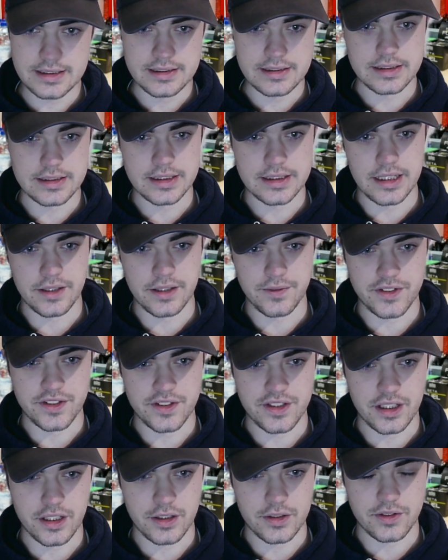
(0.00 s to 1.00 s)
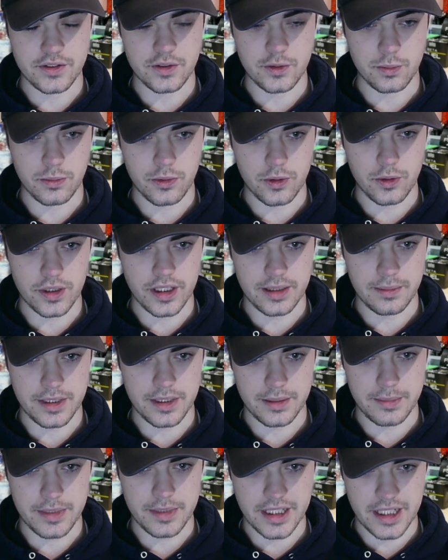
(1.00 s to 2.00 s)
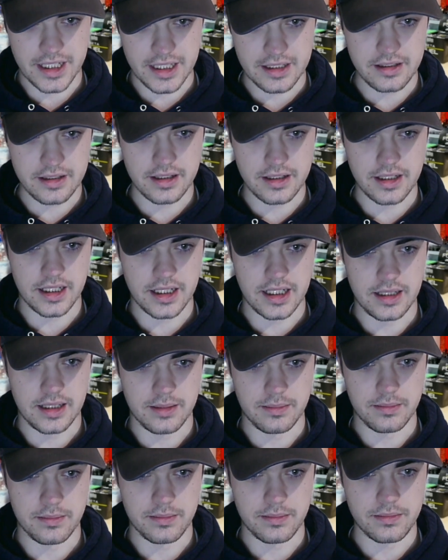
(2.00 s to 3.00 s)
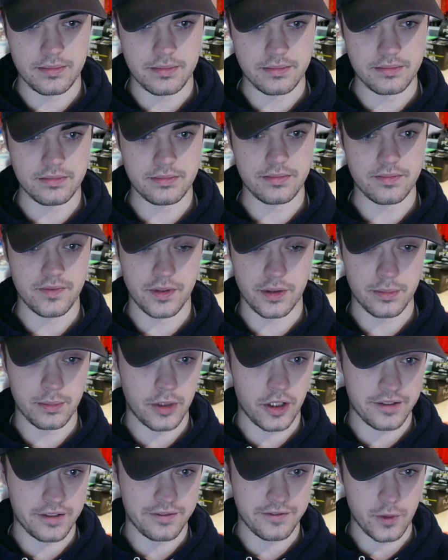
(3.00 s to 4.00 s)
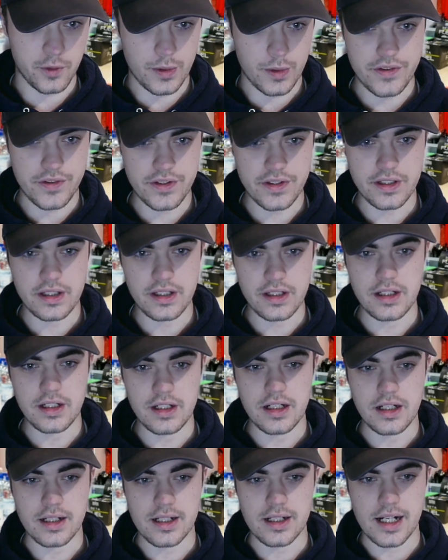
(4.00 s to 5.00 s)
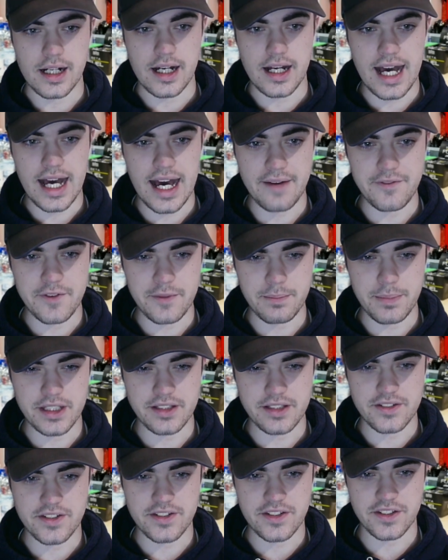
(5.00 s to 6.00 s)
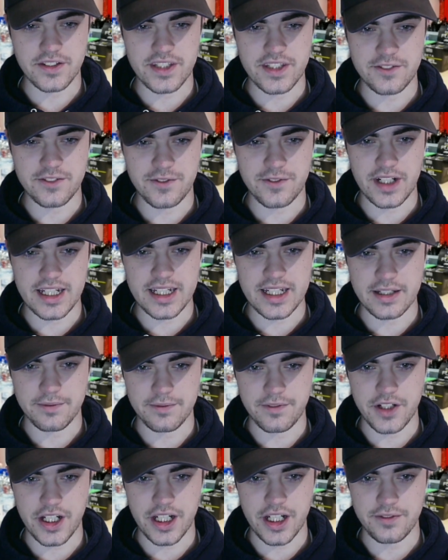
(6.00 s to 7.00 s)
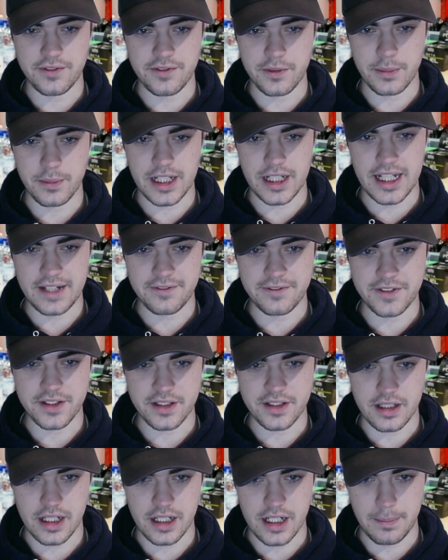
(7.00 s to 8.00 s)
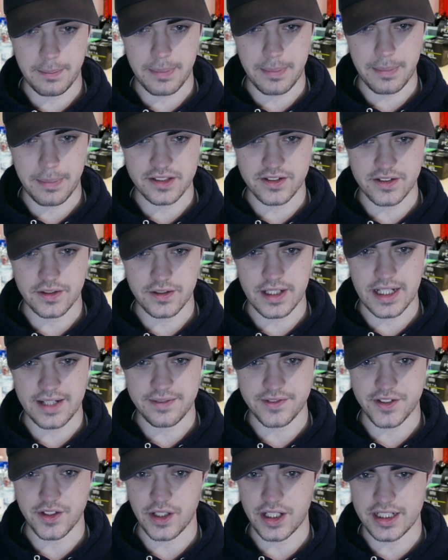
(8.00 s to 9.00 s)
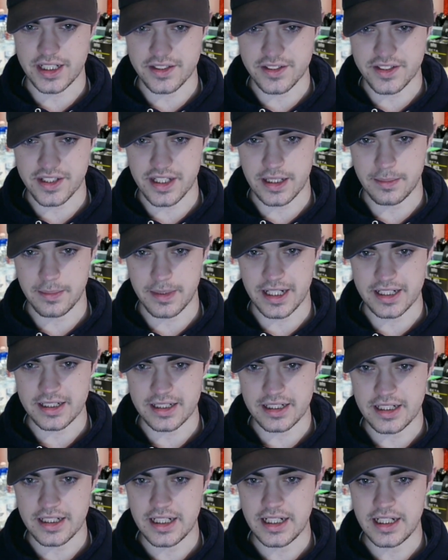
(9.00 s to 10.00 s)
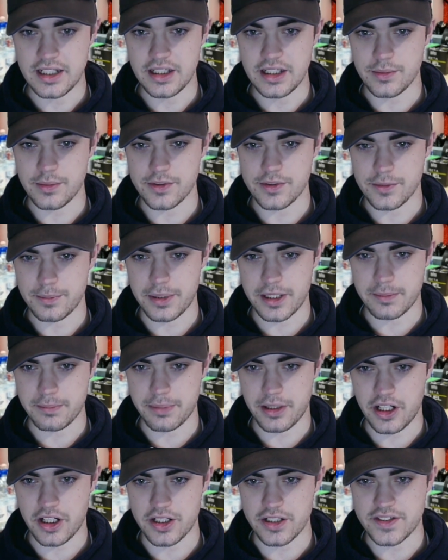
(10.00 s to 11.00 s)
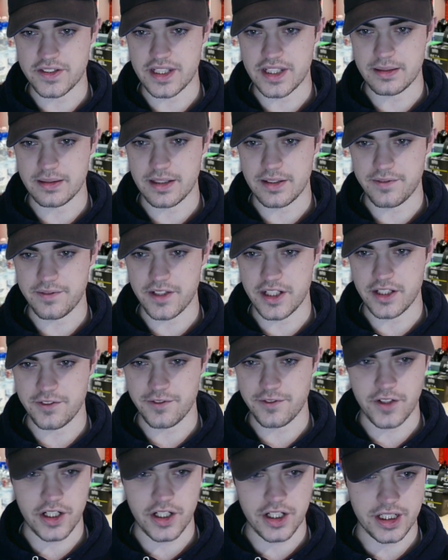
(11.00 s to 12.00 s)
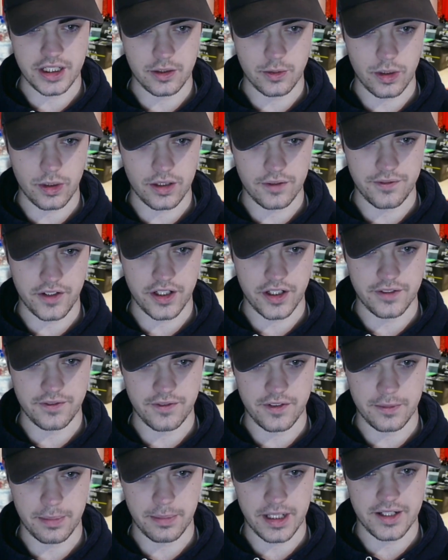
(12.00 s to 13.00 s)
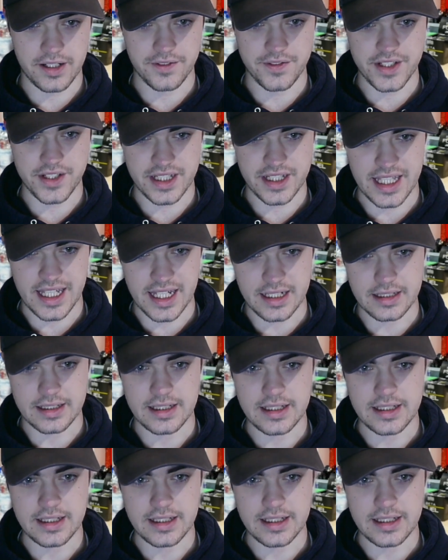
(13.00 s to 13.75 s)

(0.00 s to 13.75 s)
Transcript: yeah, obviously I'll talk more on him in a minute from my thoughts. Having been successfully converted from a left back to left-sided centre back, he was a big part of the team that finished 3rd and qualified for the playoffs again.